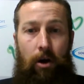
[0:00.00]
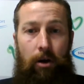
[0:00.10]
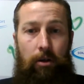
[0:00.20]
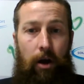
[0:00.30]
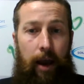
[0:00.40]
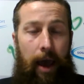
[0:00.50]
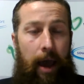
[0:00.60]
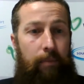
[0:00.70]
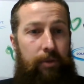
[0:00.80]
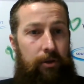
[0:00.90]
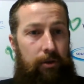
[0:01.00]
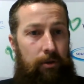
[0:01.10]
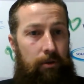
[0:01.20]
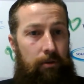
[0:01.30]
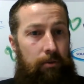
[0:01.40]
online apps
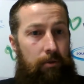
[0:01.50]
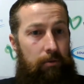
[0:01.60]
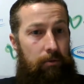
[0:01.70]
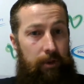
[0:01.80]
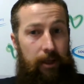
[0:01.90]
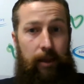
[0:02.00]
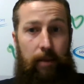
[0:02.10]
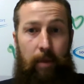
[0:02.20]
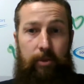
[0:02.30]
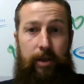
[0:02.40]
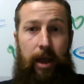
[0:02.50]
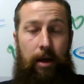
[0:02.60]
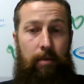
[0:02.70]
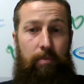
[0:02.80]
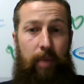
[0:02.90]
to get their members
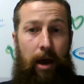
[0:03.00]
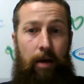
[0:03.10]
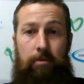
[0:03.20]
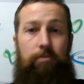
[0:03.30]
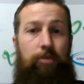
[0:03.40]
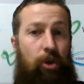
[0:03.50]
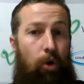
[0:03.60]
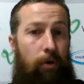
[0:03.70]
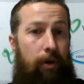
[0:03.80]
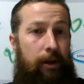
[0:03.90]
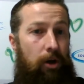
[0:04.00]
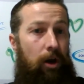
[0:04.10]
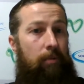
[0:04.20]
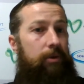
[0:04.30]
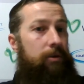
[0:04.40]
out and about, record their
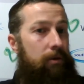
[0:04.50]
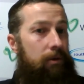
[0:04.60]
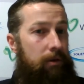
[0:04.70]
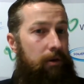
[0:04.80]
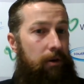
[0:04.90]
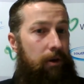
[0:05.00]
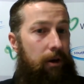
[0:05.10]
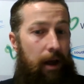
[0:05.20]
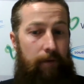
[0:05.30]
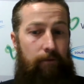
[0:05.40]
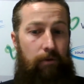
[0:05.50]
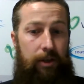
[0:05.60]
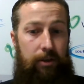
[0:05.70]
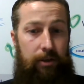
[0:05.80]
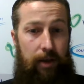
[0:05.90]
times and have
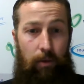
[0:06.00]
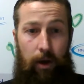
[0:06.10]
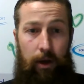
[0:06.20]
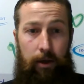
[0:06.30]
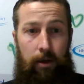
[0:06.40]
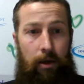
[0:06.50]
races that way.